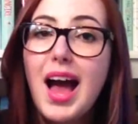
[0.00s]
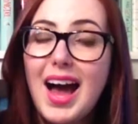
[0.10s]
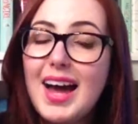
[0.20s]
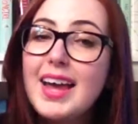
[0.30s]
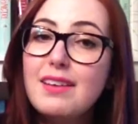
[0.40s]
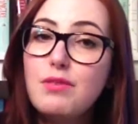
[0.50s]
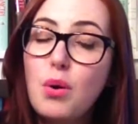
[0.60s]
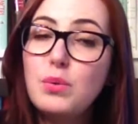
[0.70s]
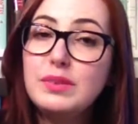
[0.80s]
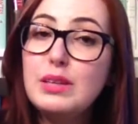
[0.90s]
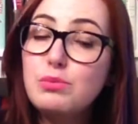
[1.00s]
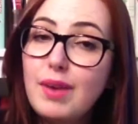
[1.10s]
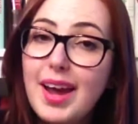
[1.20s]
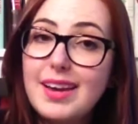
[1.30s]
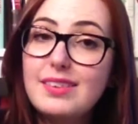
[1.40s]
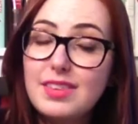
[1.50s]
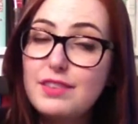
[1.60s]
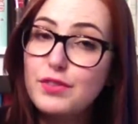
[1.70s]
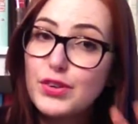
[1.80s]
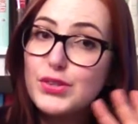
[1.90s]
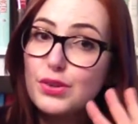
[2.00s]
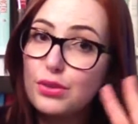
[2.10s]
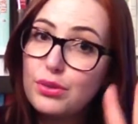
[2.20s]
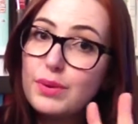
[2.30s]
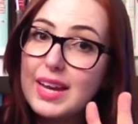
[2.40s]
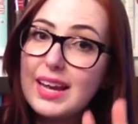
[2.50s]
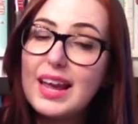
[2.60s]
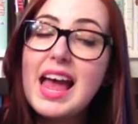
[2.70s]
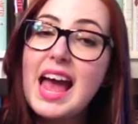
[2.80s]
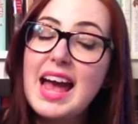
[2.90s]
I have only read the first three,